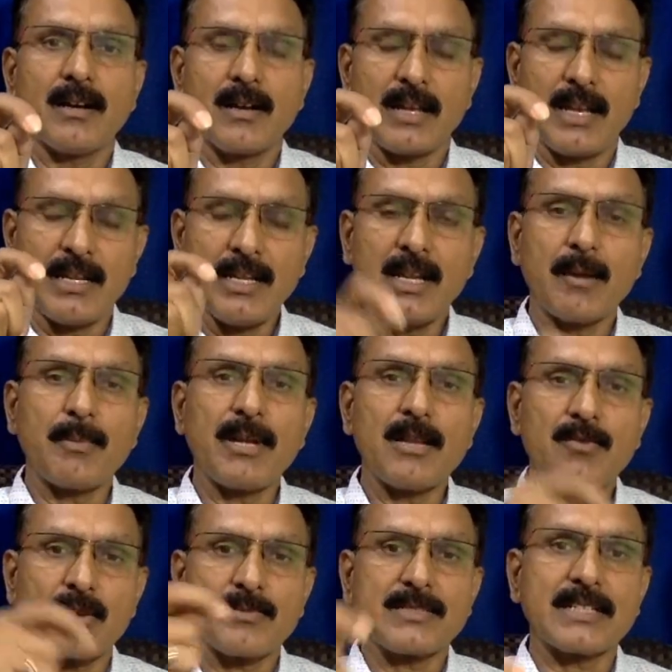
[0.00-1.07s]
any appeal
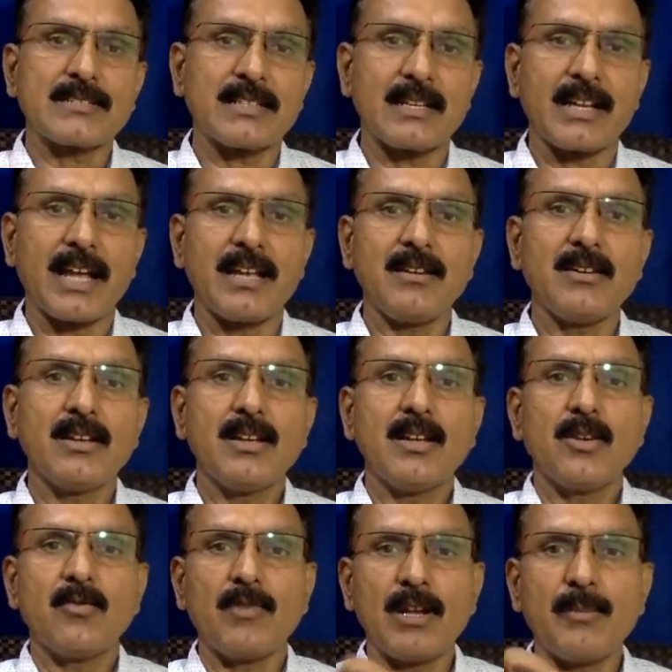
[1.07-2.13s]
from section 9
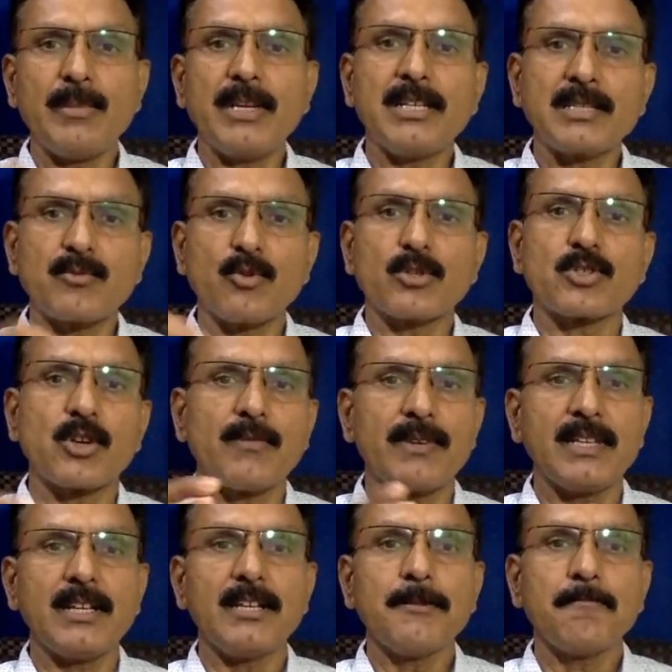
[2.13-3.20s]
will be disposed of
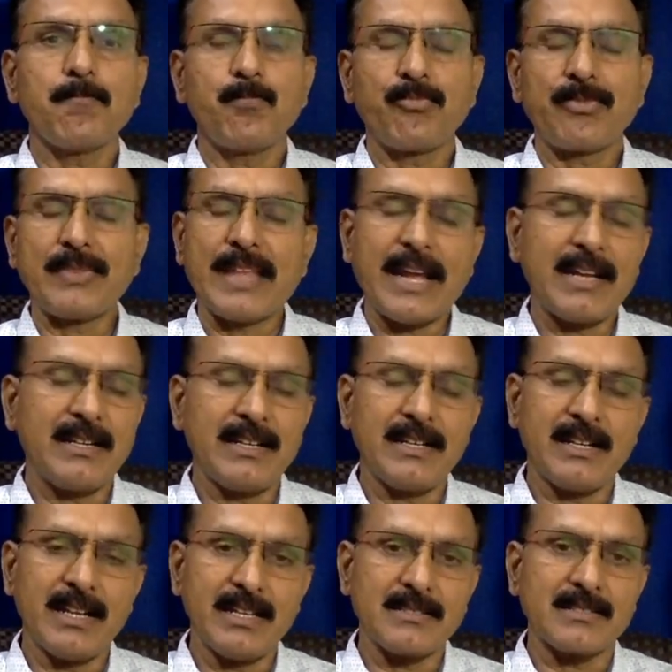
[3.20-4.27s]
within 90
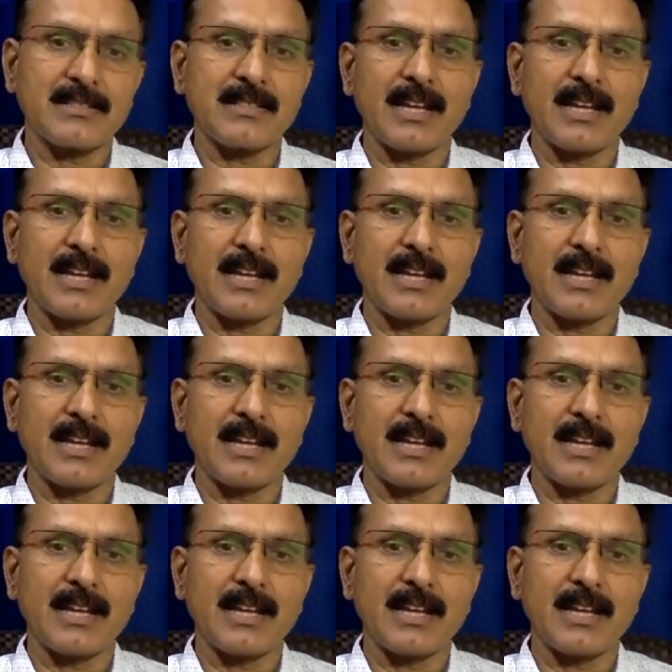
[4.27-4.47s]
days,